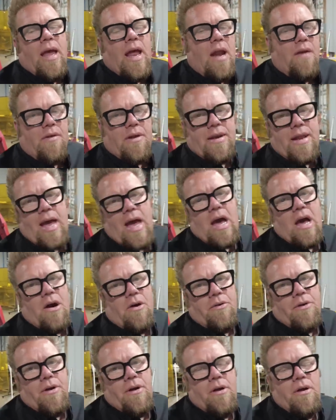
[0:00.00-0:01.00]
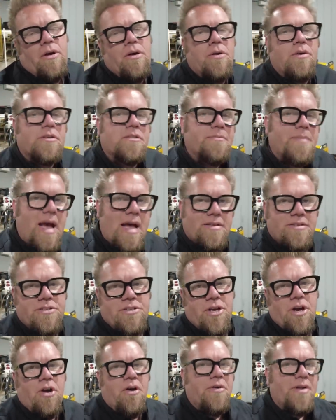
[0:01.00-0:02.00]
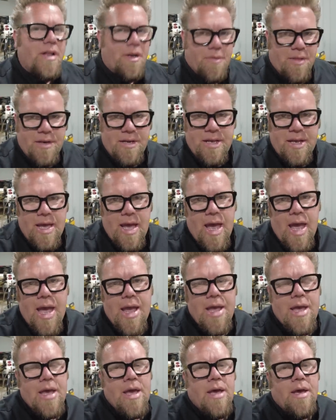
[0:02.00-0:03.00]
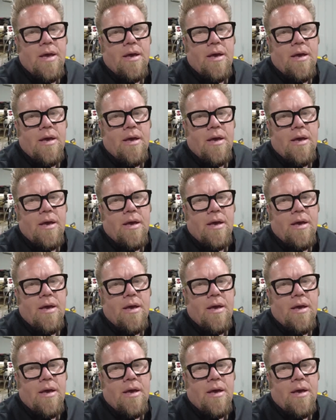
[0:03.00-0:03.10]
everything down with some acetone, hit it with a D A,